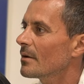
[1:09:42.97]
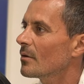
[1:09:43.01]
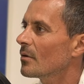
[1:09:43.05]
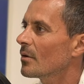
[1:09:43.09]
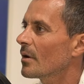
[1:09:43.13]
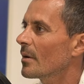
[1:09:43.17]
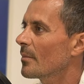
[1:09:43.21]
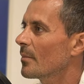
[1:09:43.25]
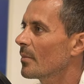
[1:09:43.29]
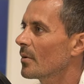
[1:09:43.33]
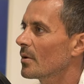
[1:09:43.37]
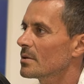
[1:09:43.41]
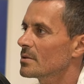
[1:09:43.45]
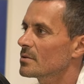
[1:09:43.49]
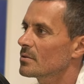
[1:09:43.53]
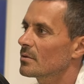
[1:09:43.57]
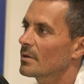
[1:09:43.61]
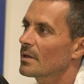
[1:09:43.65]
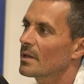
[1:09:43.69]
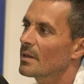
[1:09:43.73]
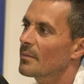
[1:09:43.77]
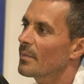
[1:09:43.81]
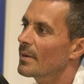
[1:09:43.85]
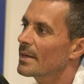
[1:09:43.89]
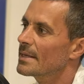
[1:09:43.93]
yeah. or a poison.
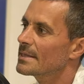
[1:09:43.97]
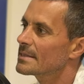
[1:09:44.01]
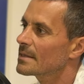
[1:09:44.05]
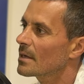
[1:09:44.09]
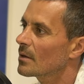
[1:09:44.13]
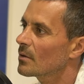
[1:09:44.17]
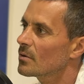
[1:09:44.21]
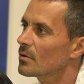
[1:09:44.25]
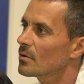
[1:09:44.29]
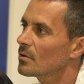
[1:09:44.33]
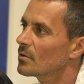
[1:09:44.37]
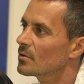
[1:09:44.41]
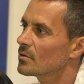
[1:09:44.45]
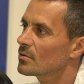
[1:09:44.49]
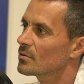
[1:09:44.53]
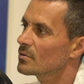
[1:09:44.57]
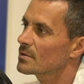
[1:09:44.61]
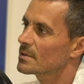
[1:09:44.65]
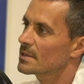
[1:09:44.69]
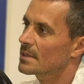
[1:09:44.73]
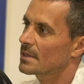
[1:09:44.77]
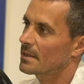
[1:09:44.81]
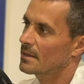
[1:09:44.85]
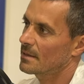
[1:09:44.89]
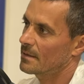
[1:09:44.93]
Yes, Depends how, how you, you,
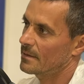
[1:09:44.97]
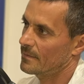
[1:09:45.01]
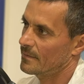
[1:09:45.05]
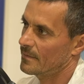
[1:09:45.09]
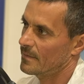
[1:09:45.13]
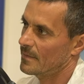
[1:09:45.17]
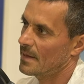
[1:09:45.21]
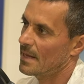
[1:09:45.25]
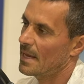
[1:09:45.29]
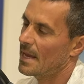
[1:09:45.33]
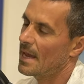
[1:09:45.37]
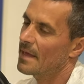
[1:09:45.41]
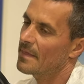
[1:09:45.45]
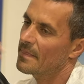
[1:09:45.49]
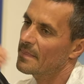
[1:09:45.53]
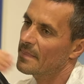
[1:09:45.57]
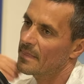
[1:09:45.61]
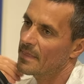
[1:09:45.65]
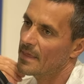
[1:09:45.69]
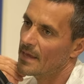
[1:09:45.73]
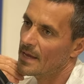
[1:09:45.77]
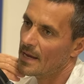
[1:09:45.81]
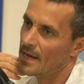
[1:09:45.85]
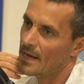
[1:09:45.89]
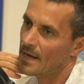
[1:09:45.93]
use, use it. the power. And
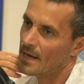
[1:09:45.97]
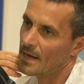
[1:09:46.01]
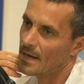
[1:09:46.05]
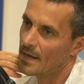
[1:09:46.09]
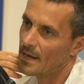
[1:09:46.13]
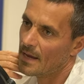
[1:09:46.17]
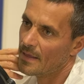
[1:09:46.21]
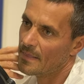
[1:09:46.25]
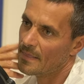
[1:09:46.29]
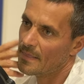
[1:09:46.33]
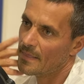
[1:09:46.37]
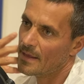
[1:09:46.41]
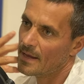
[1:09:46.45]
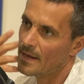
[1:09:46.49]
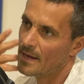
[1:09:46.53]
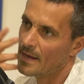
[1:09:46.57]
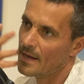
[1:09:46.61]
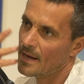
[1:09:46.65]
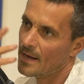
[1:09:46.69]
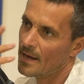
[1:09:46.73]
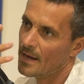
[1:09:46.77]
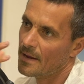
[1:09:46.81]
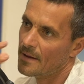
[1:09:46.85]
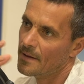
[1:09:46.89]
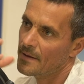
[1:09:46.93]
yes, and
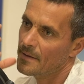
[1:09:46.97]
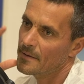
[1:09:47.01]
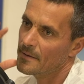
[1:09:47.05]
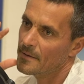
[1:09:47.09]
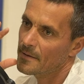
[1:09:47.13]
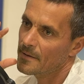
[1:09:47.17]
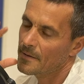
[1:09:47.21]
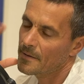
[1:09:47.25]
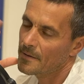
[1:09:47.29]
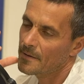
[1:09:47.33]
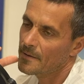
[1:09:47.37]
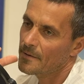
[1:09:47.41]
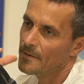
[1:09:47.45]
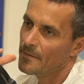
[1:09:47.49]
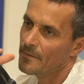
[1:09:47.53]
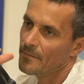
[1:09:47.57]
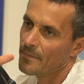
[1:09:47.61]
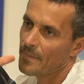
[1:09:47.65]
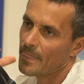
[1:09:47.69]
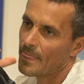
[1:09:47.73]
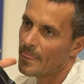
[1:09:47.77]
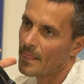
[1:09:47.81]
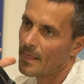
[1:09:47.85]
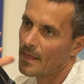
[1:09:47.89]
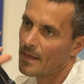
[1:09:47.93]
the
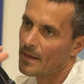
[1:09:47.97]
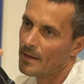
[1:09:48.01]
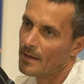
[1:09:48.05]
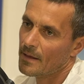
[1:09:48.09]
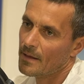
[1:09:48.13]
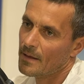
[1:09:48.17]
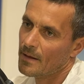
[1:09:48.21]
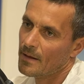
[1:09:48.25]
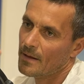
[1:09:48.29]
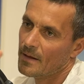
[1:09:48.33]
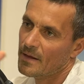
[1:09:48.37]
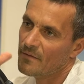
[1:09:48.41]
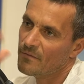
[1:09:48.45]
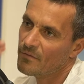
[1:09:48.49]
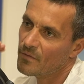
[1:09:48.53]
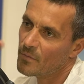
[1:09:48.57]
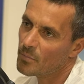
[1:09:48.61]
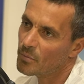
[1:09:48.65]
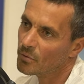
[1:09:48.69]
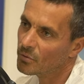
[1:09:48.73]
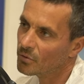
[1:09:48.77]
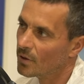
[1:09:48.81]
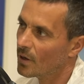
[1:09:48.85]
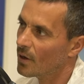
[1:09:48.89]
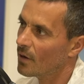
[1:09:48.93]
uh, if you
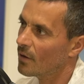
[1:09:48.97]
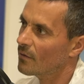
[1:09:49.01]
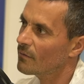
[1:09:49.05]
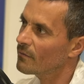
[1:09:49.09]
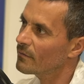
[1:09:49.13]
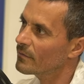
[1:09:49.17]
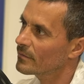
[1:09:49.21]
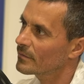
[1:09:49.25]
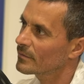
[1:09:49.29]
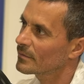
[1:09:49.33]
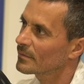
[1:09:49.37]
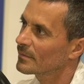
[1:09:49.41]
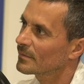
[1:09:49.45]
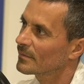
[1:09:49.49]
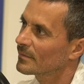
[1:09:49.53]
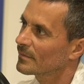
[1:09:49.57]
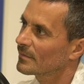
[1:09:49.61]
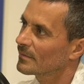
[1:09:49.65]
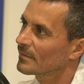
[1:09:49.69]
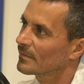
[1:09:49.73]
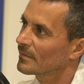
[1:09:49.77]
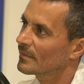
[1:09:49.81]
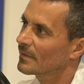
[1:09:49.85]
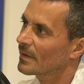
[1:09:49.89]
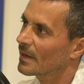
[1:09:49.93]
put love
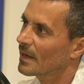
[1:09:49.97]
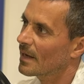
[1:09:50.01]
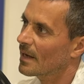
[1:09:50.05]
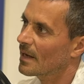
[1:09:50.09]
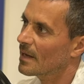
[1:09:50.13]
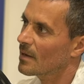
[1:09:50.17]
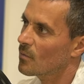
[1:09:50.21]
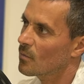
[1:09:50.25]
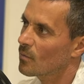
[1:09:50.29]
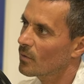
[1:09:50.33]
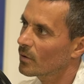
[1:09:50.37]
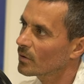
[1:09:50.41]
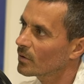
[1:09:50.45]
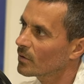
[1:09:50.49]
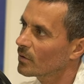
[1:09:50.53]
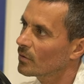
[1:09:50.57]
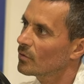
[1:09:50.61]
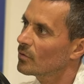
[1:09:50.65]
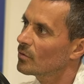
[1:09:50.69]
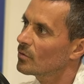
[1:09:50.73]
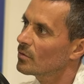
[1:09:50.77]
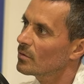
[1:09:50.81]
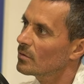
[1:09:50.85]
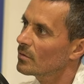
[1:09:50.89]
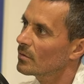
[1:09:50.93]
in what you
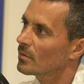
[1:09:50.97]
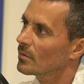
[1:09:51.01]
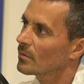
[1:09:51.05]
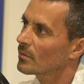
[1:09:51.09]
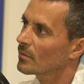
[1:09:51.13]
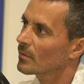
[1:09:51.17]
do,